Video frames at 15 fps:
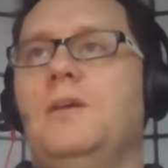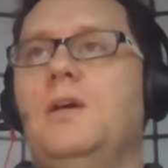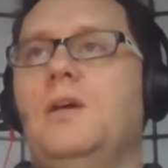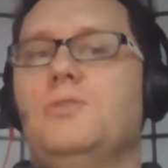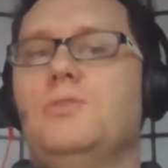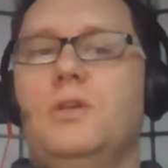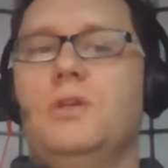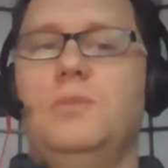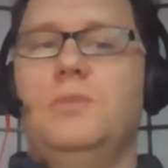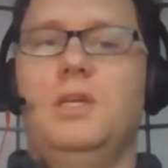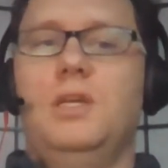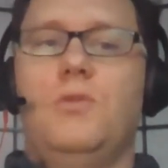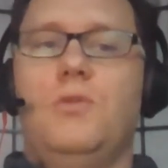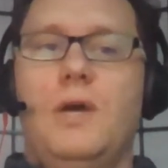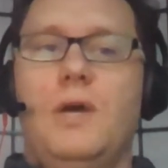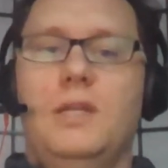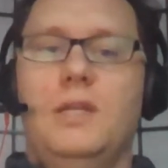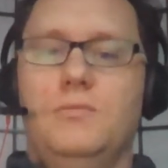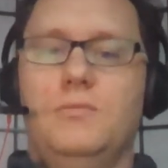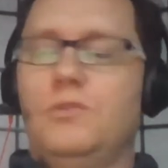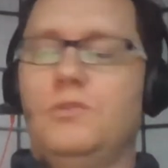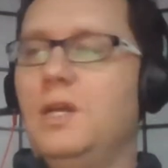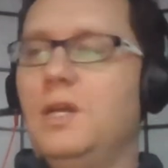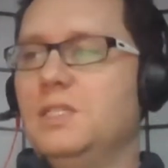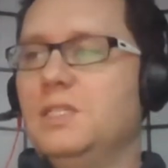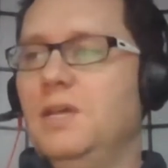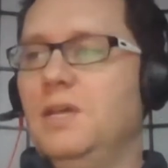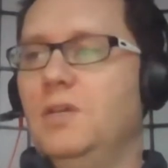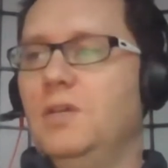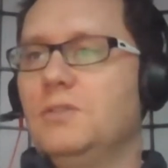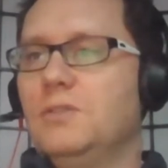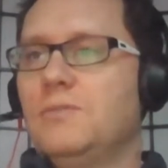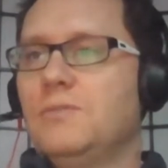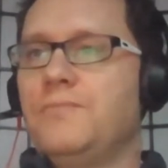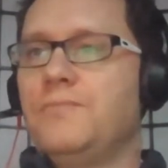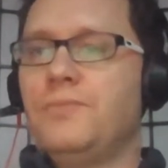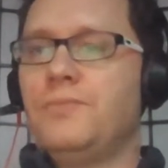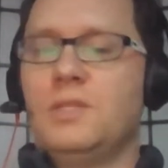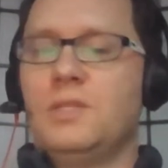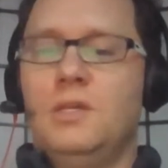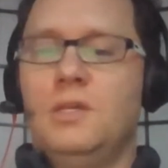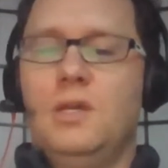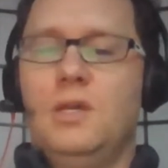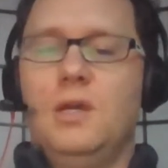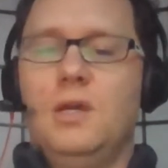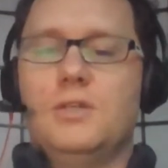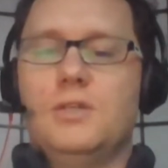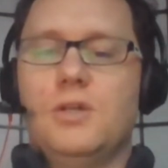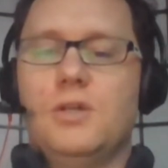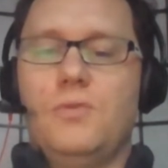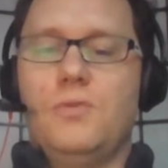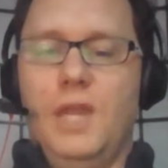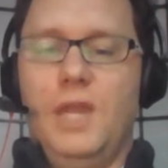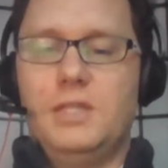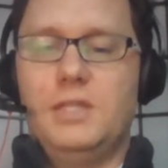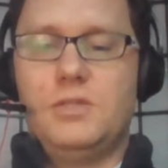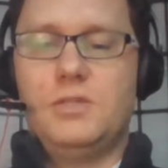So it can be quite a savings. So that's